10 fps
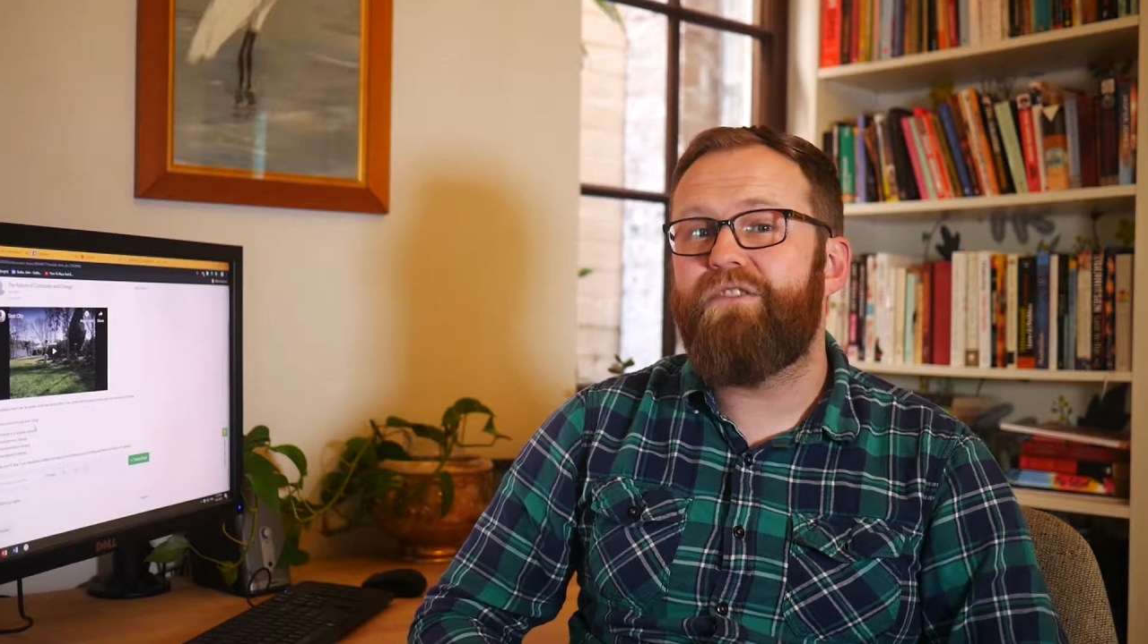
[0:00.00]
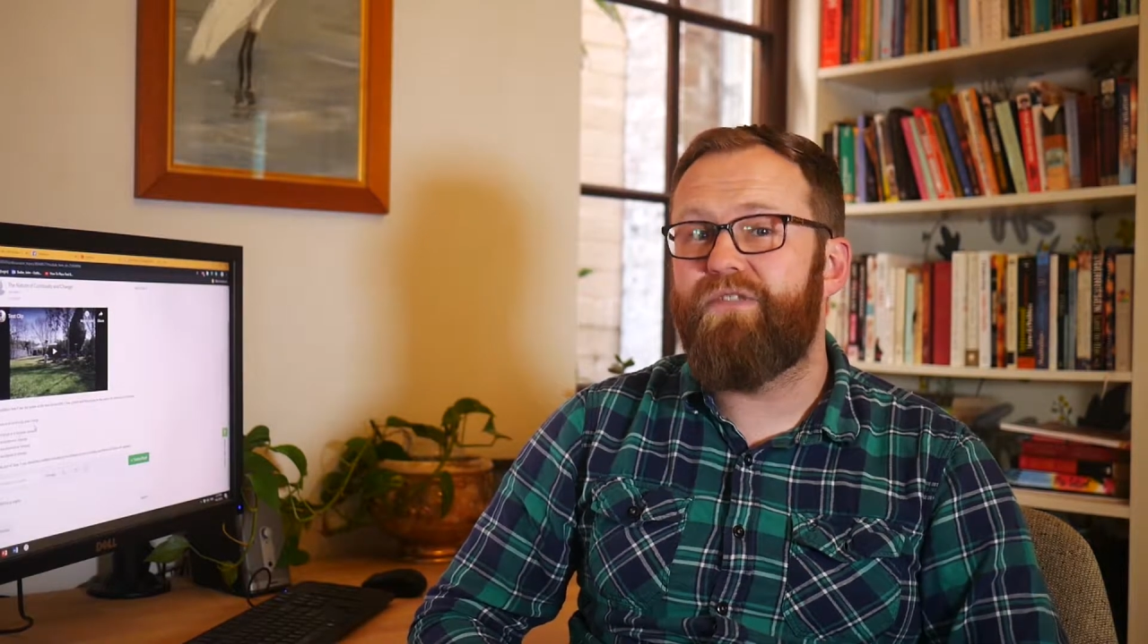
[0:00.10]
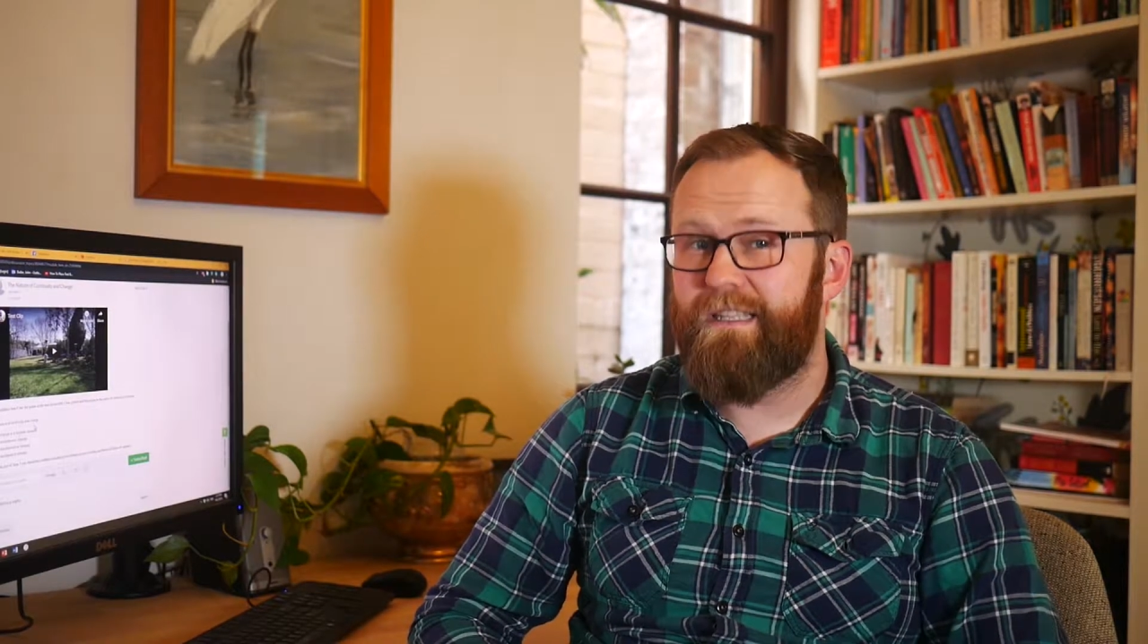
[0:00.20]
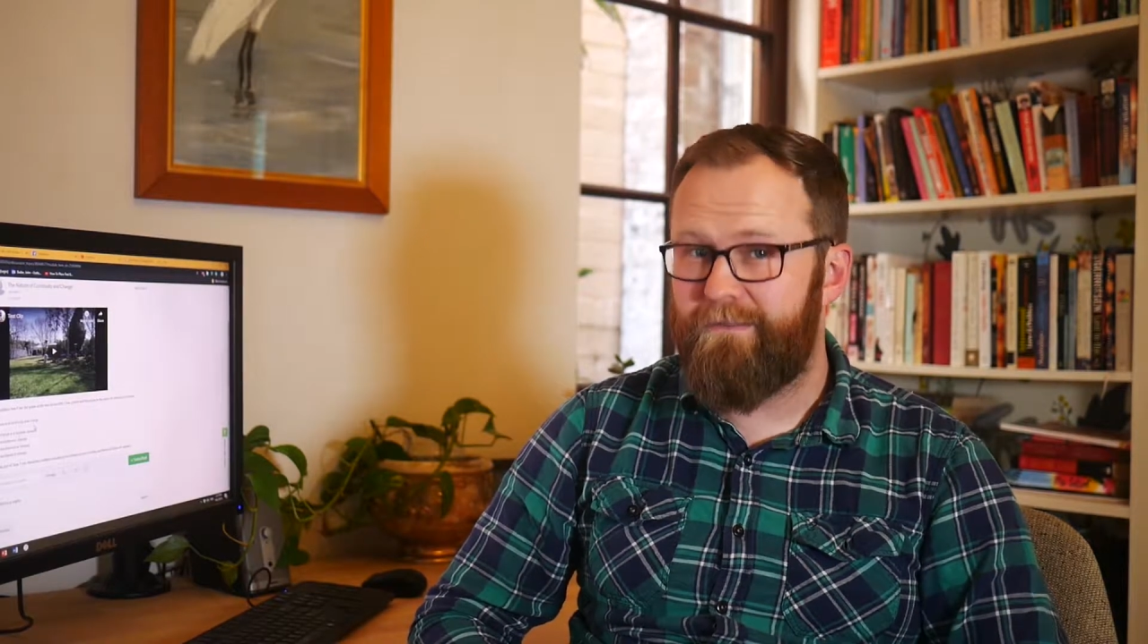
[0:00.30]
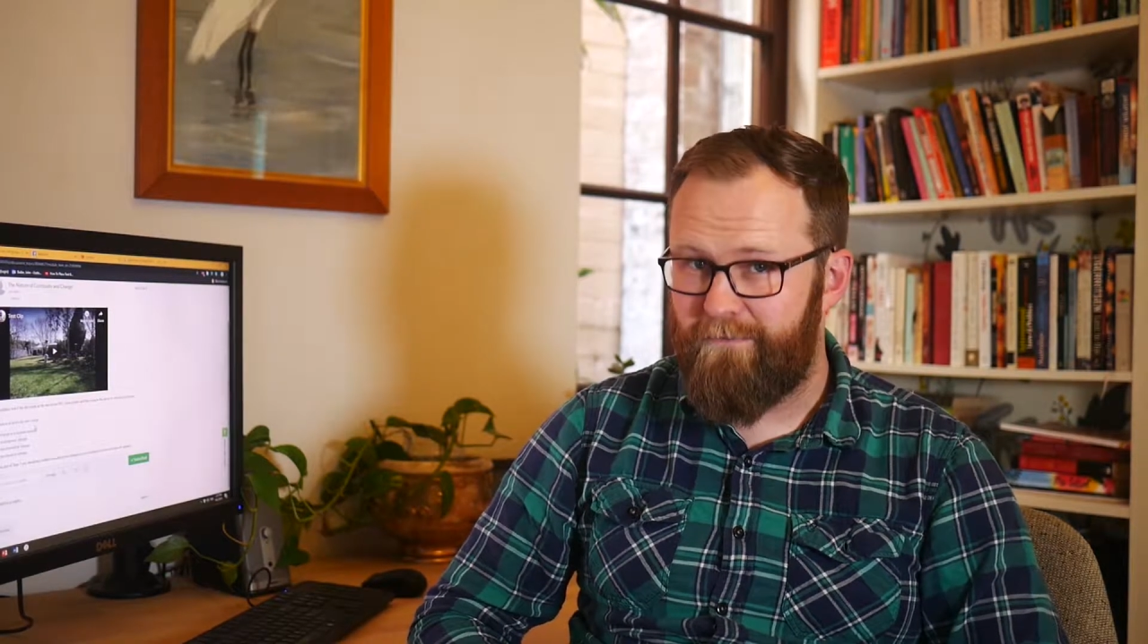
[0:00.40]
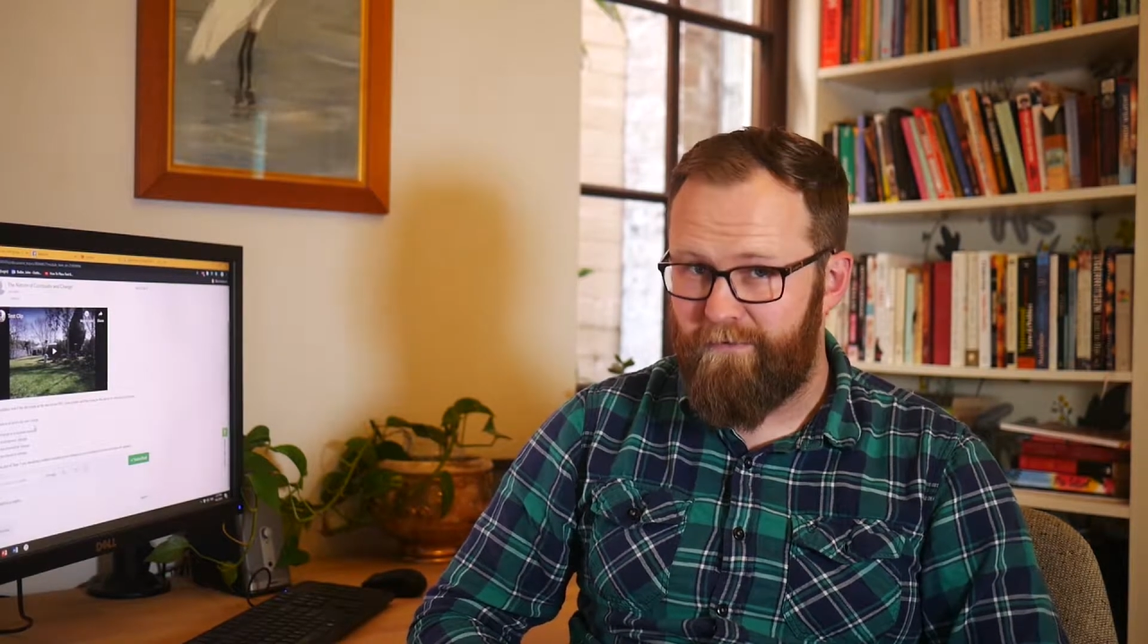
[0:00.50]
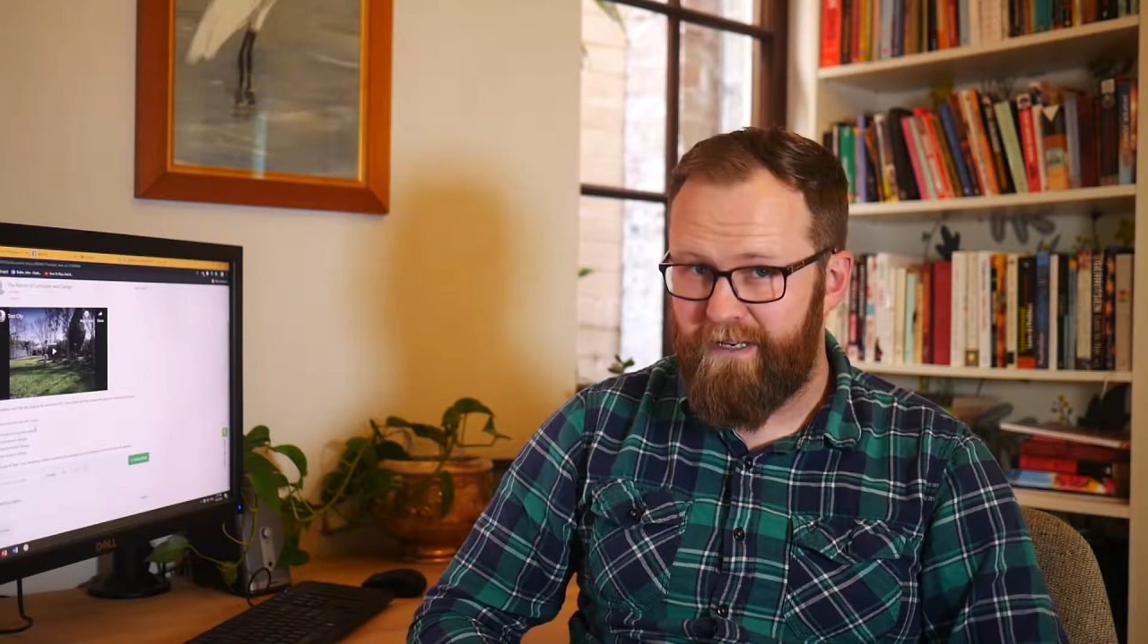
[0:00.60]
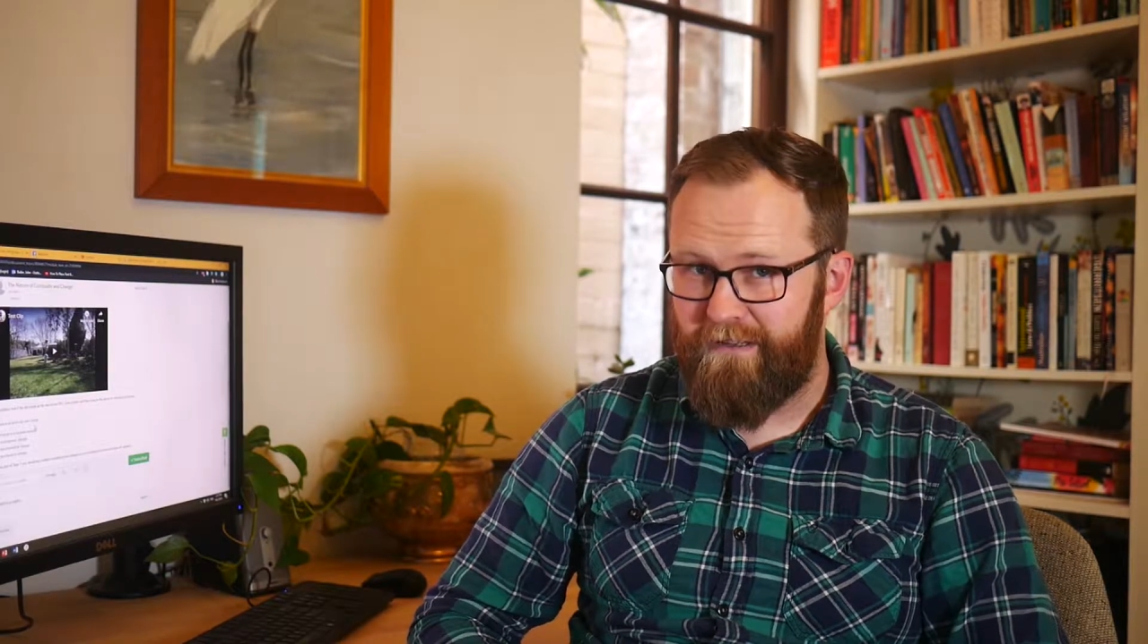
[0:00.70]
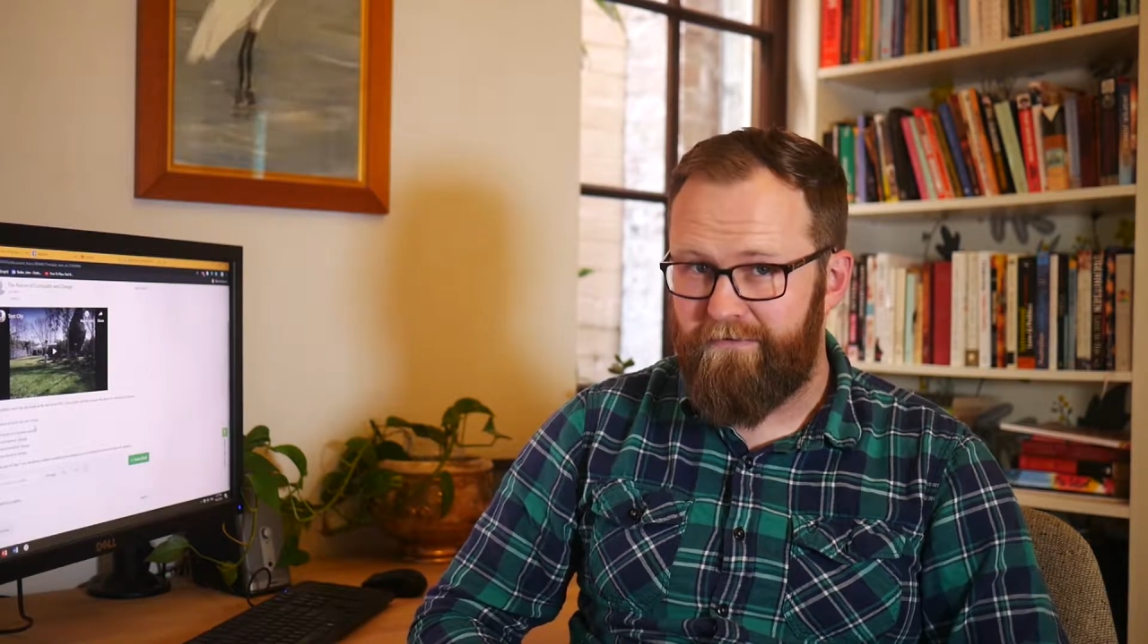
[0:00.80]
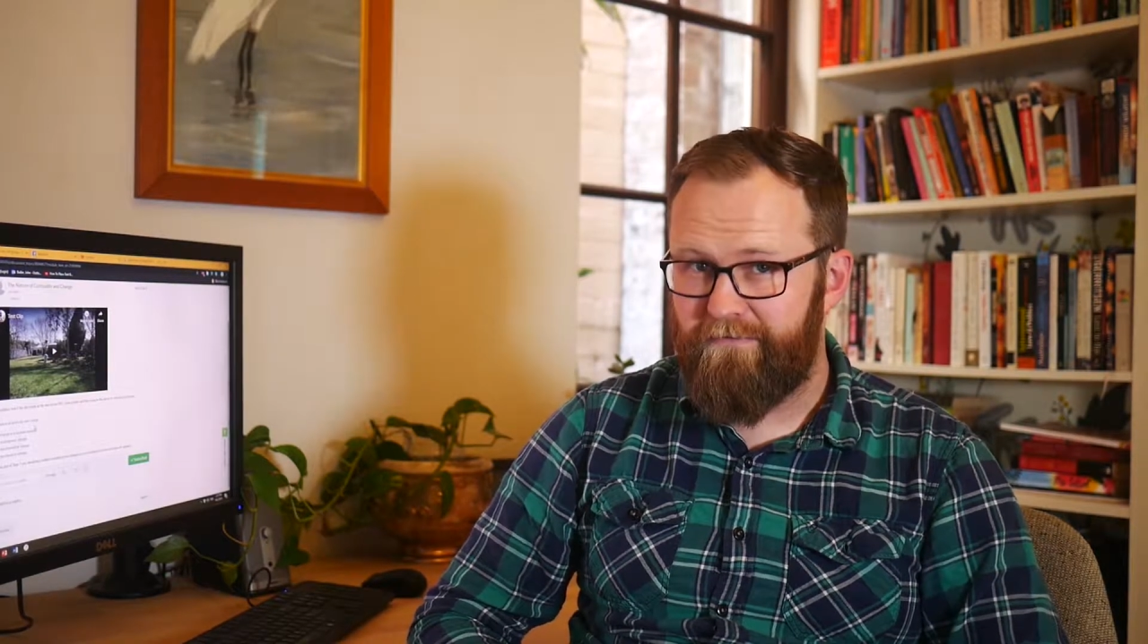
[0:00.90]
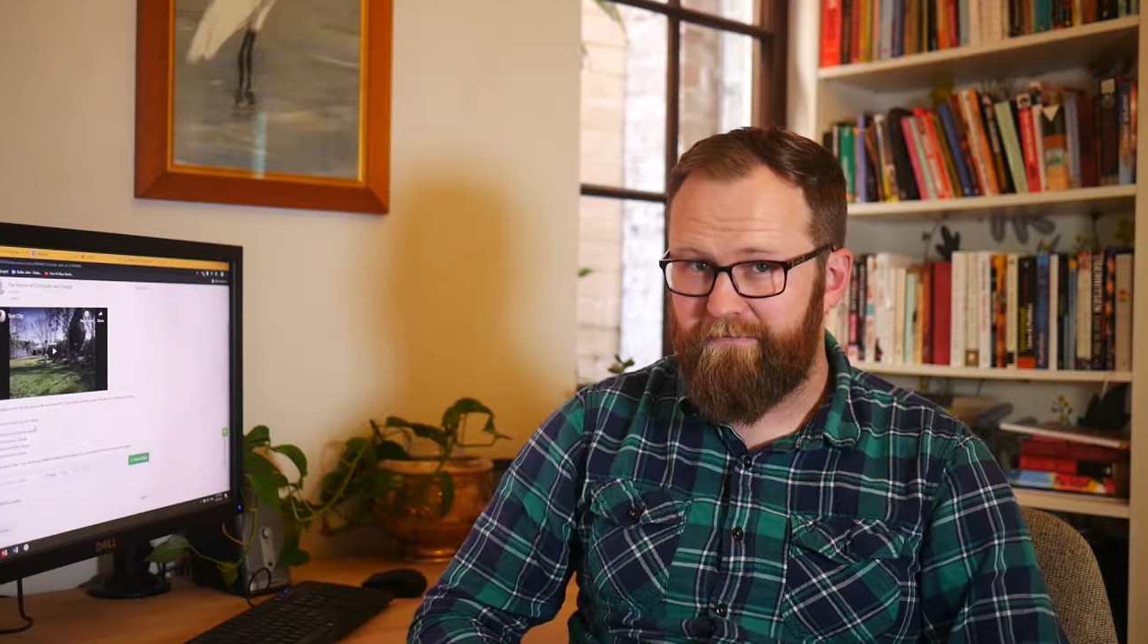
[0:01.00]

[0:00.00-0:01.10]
transformative.